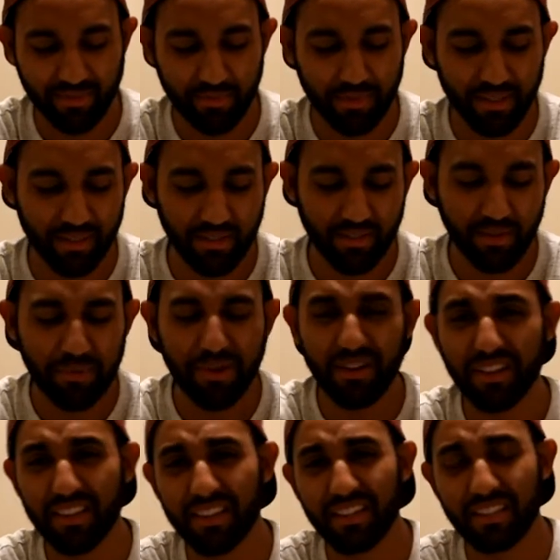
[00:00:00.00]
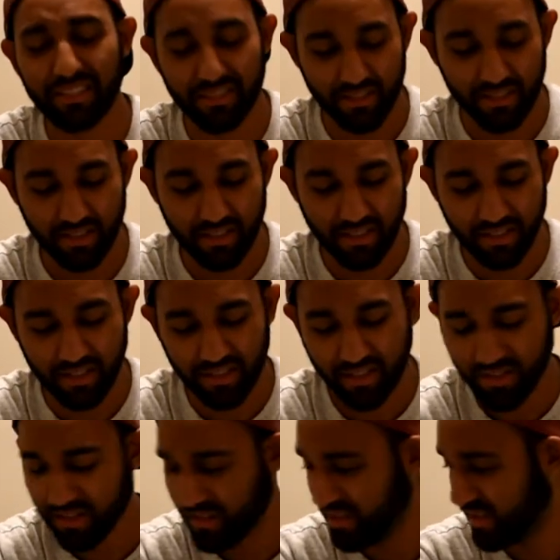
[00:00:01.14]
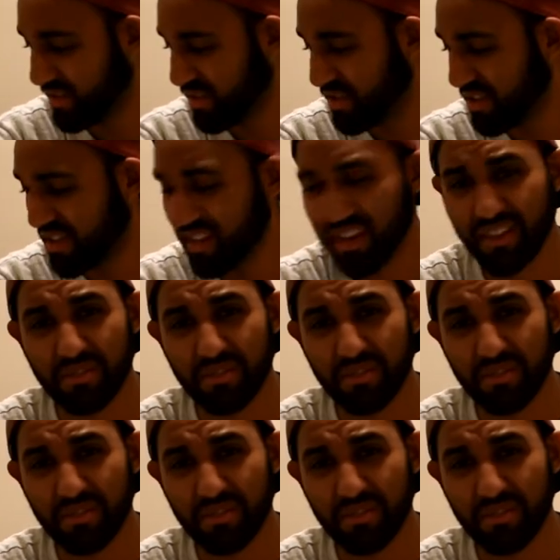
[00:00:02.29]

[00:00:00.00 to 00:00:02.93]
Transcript: but apparently things like everything kind